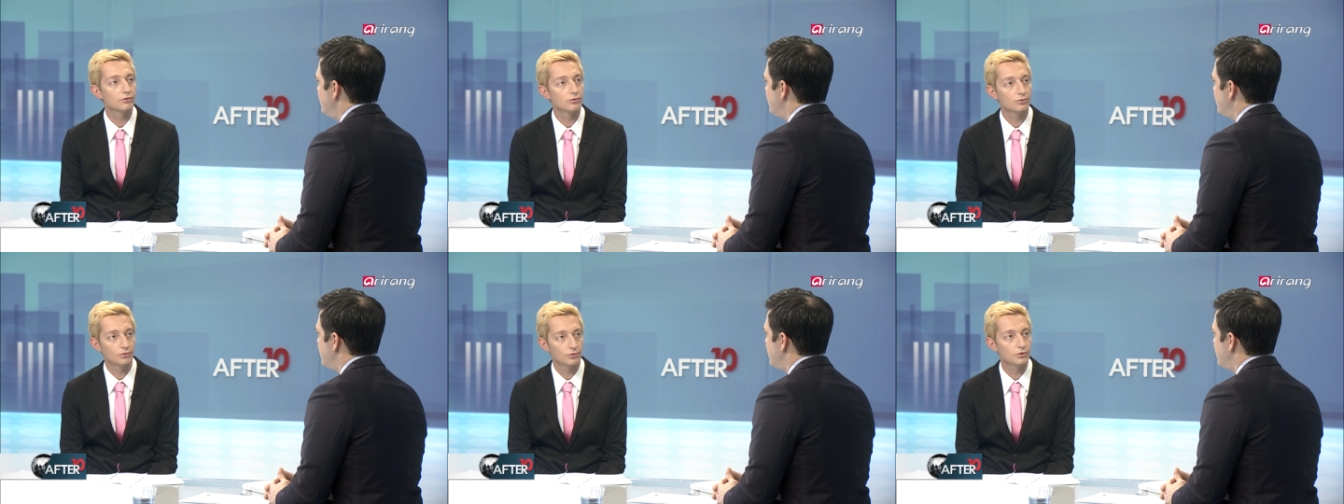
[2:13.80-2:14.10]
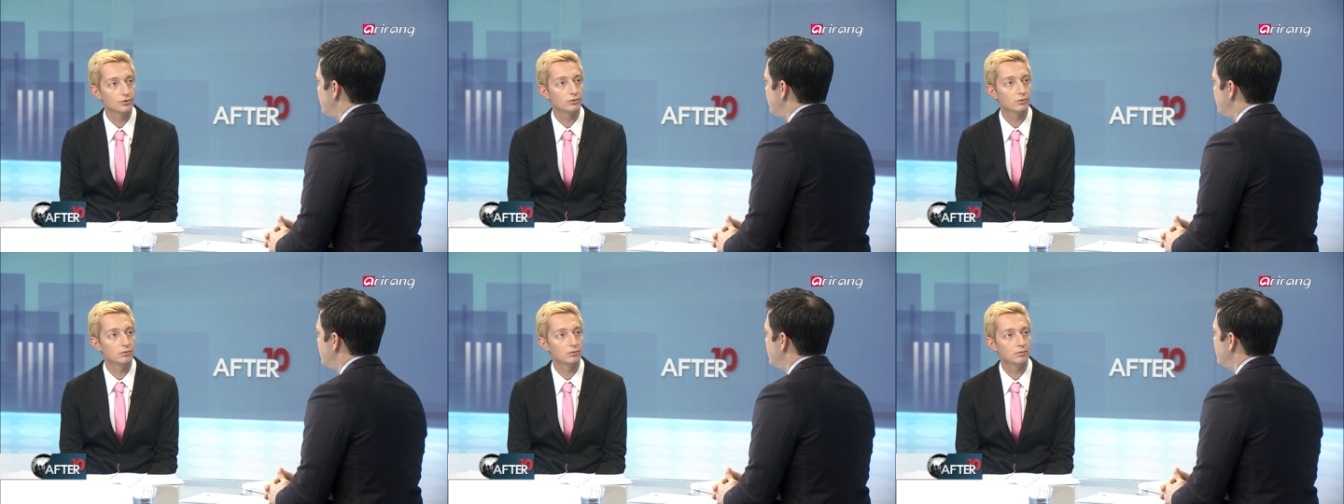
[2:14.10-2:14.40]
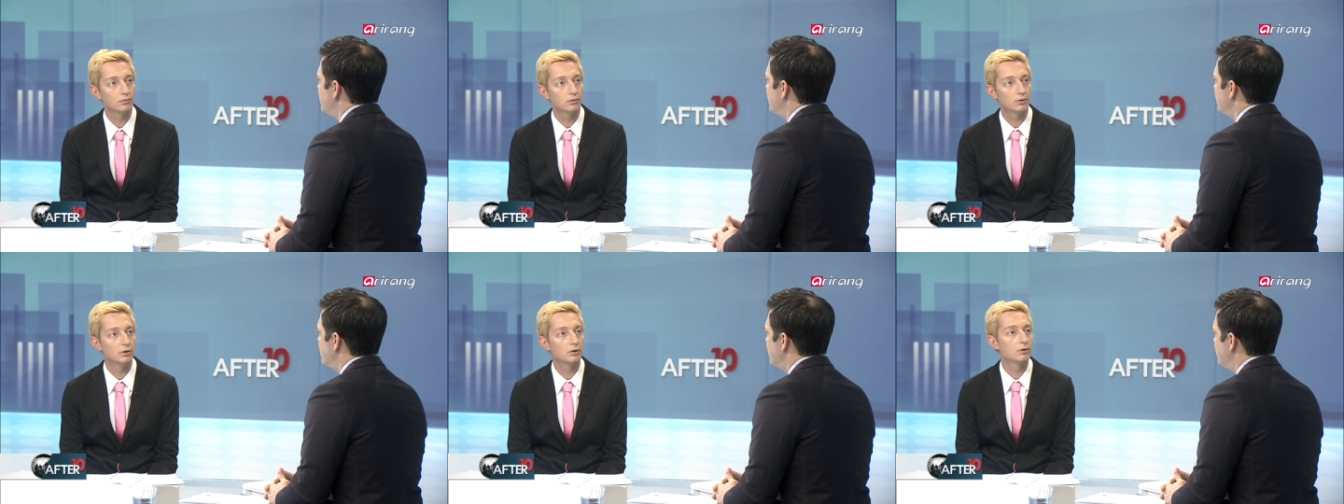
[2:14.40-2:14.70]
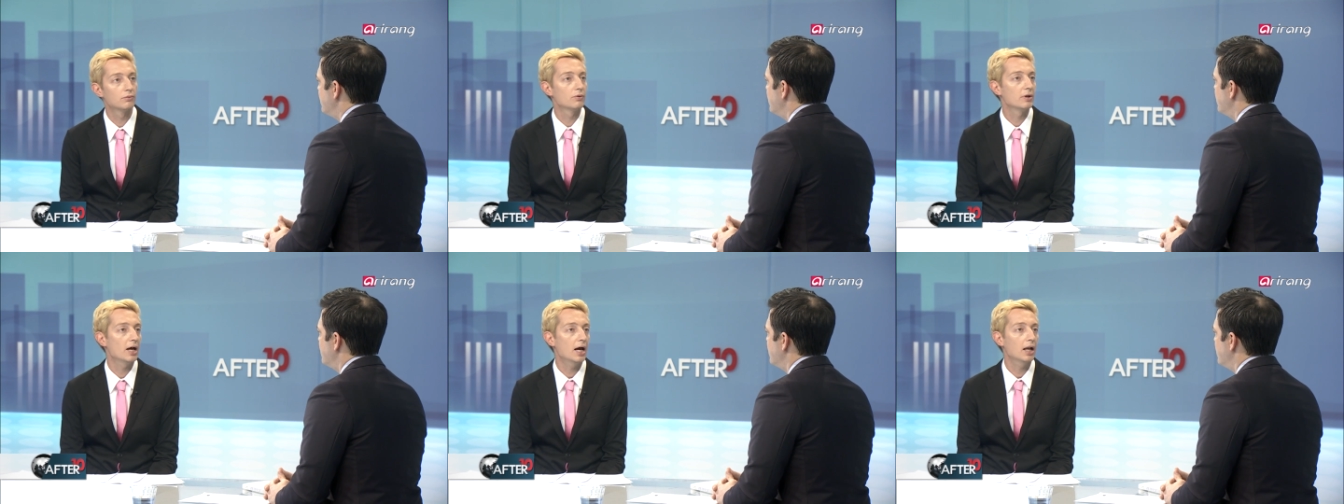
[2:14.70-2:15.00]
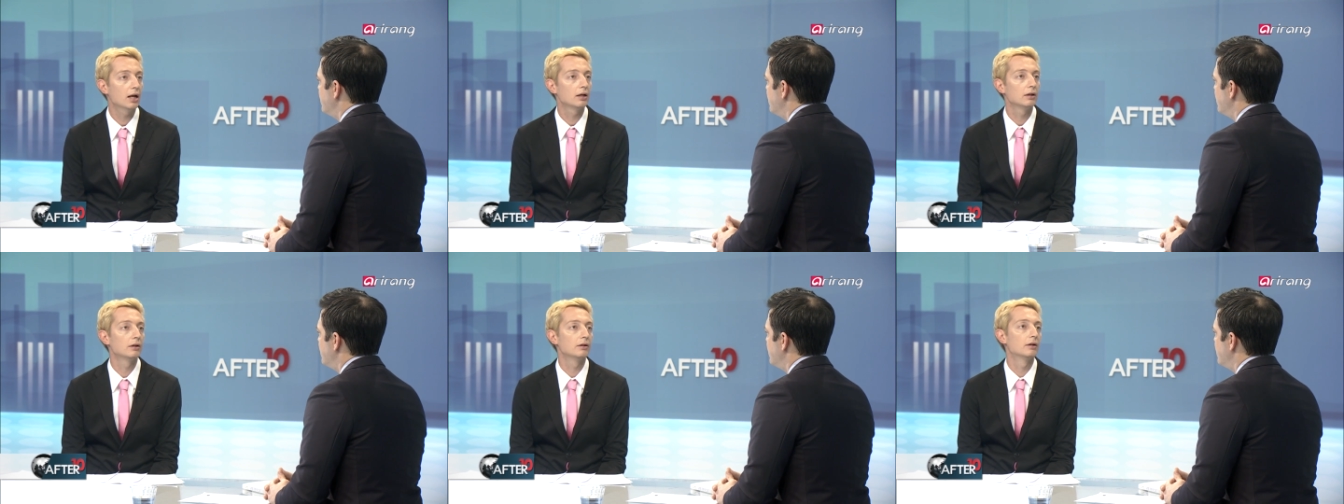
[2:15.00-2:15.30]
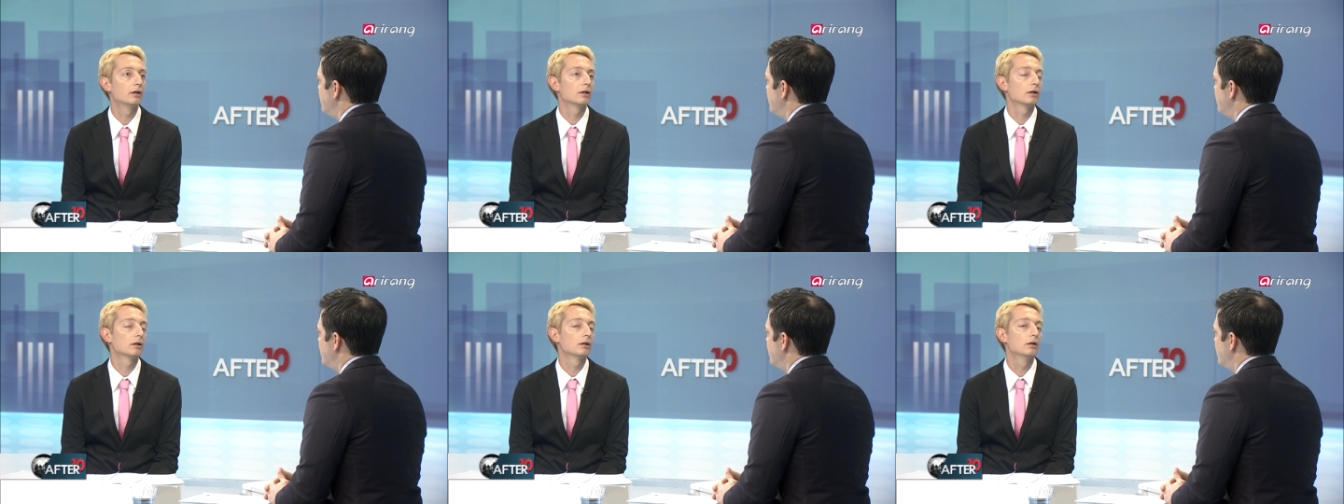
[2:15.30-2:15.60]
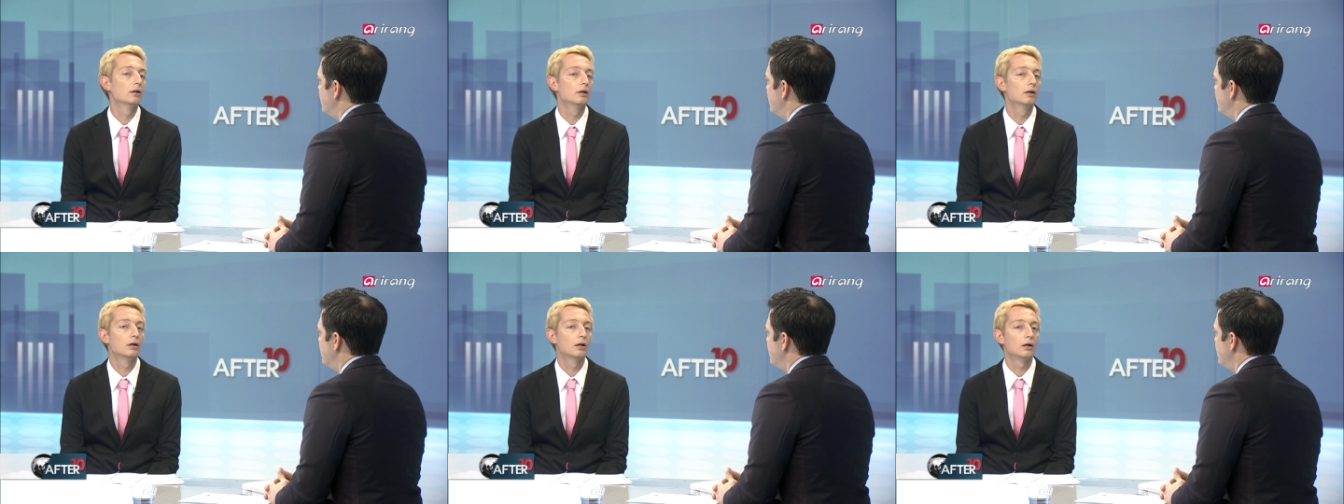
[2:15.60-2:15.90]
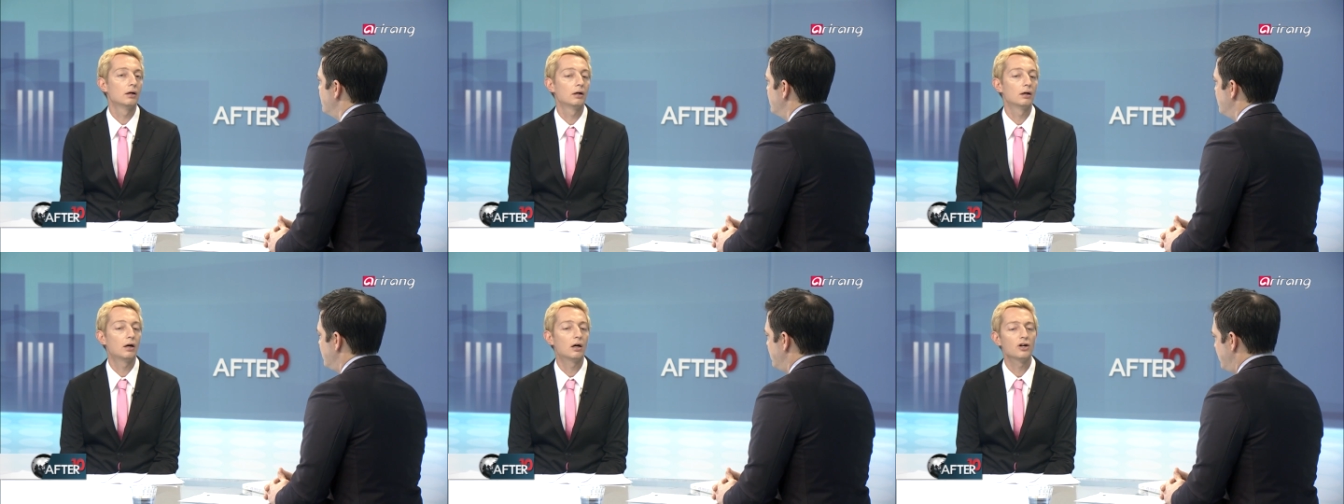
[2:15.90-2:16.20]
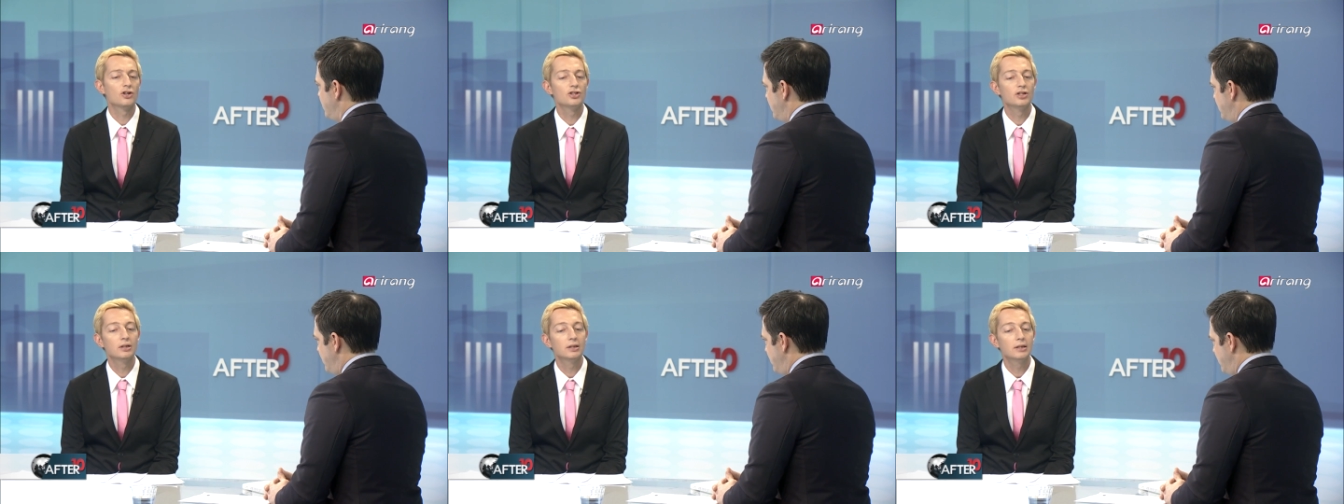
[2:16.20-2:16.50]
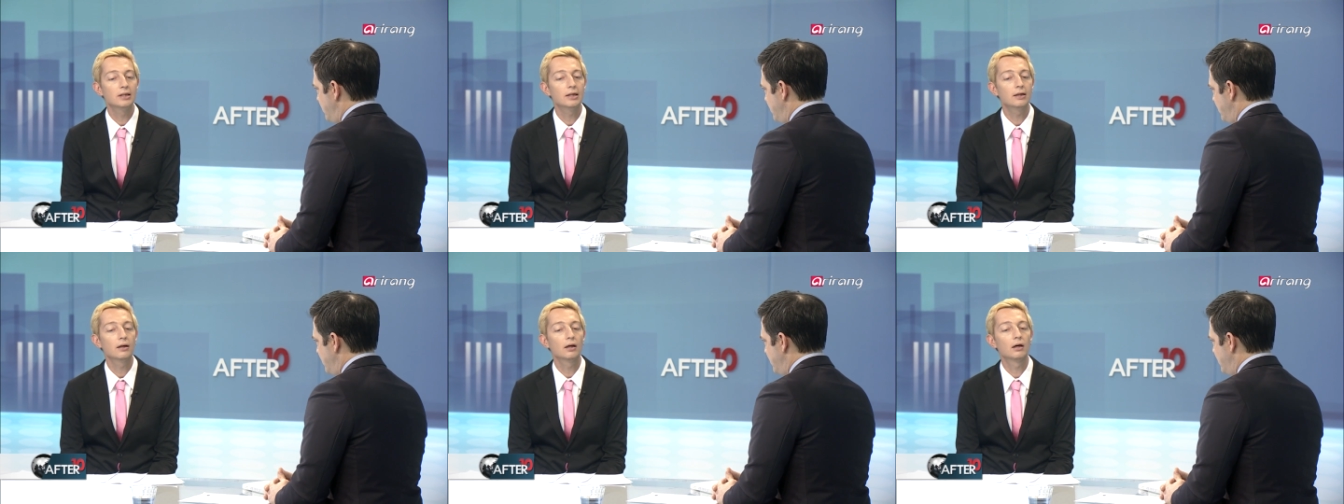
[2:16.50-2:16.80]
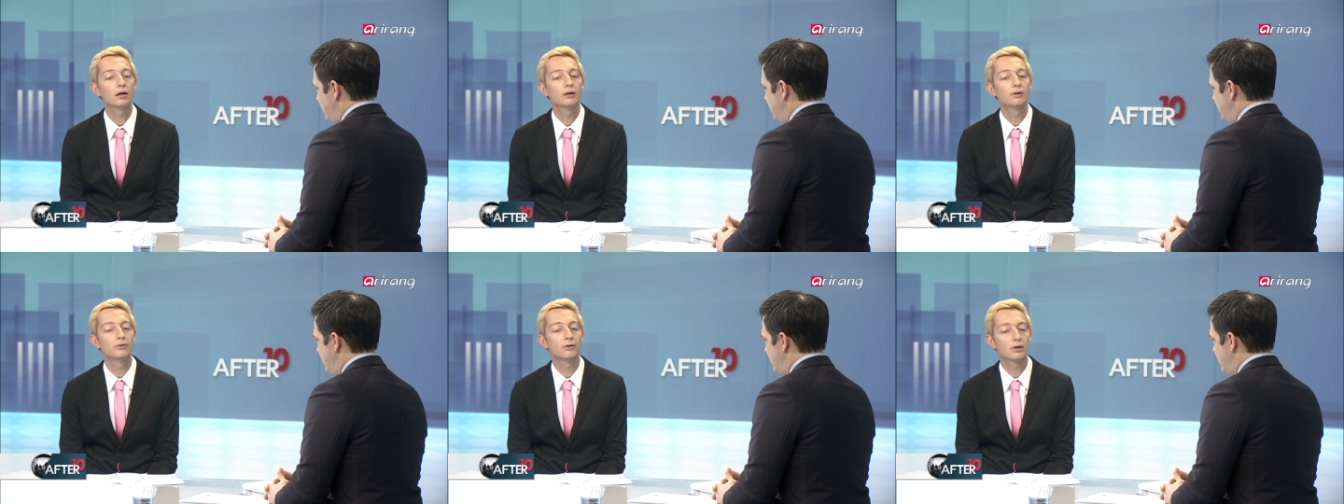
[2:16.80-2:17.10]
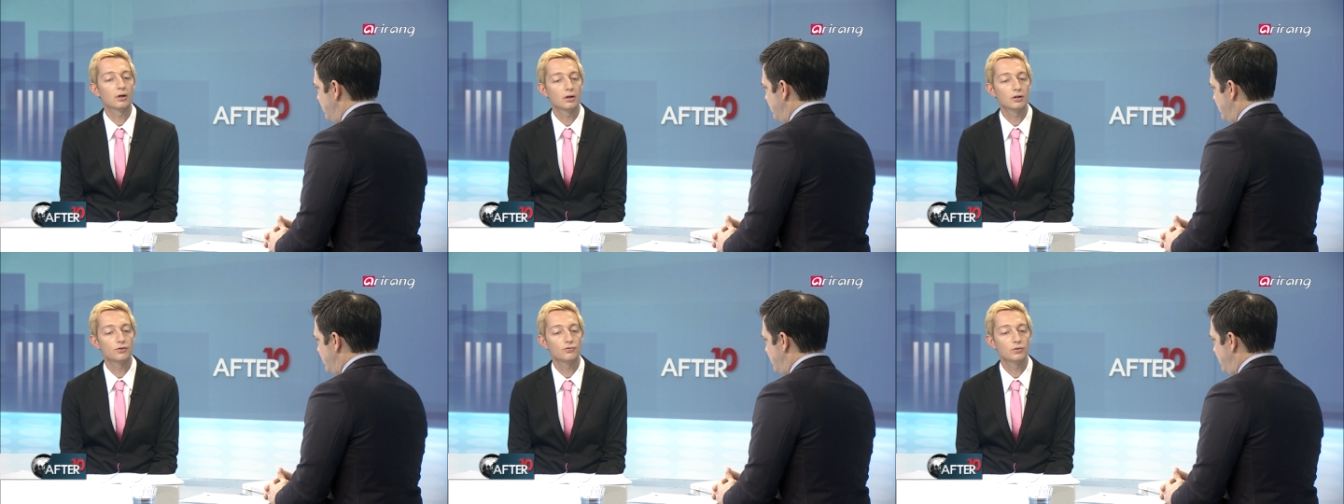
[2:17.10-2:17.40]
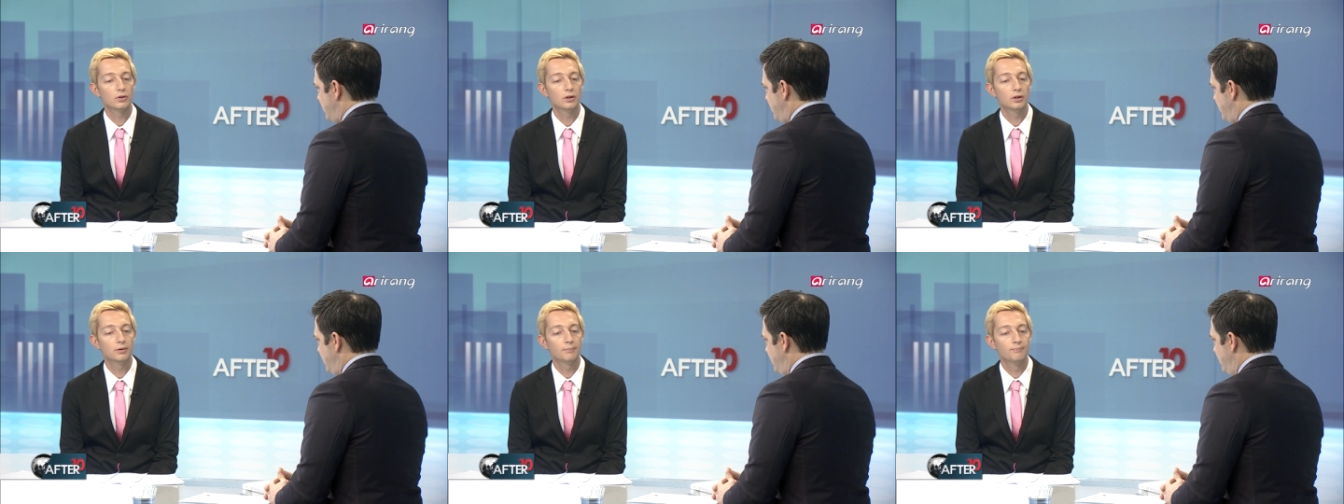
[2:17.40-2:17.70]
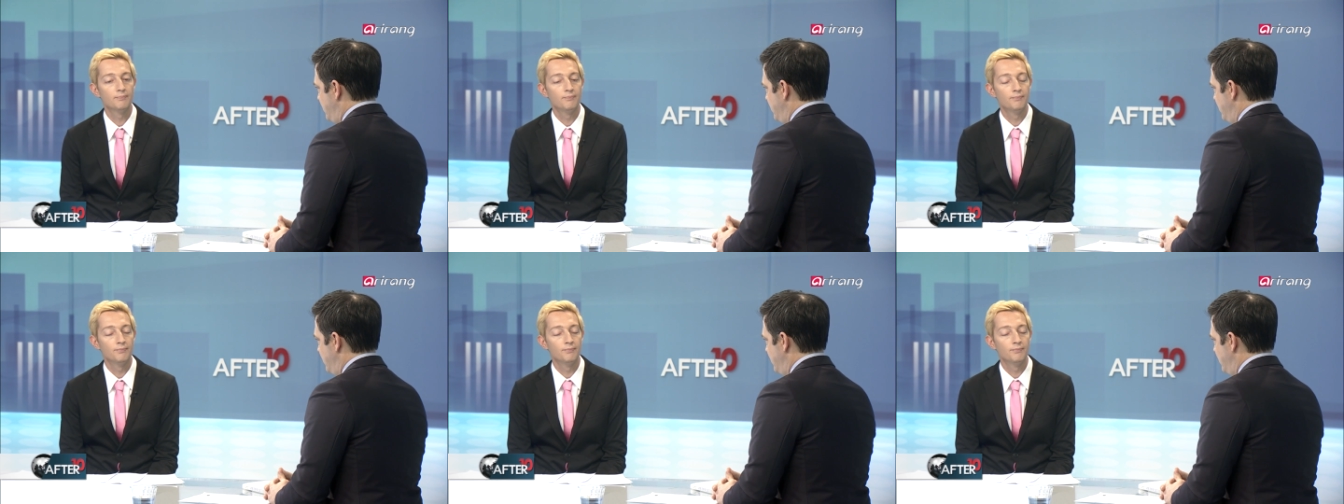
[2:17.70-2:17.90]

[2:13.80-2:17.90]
social reality there. Argentina is a country